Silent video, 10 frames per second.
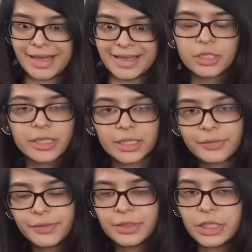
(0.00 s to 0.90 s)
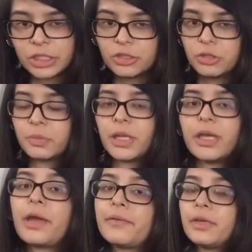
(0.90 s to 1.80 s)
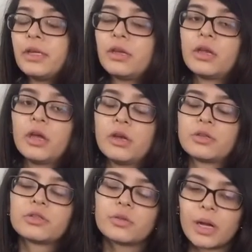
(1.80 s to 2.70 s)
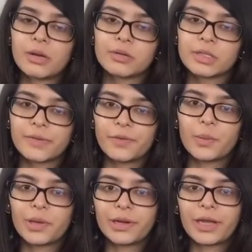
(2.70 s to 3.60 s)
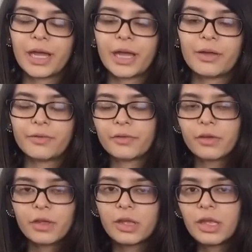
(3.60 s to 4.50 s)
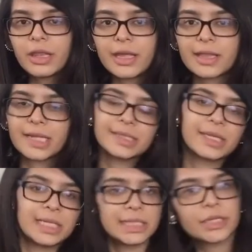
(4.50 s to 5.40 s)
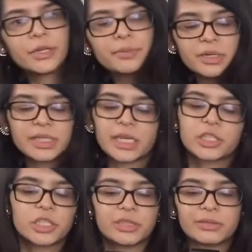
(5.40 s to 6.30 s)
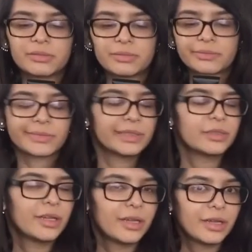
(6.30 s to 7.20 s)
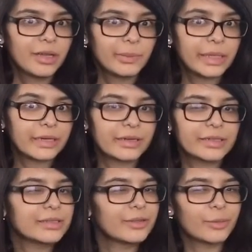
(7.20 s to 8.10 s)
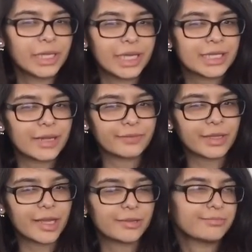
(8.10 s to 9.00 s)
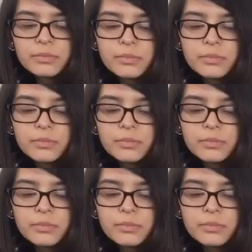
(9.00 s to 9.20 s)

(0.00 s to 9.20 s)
just like the foundation, you apply it every 2 hours if you want to have like that sunscreen protection. Being honest, nobody has time for that.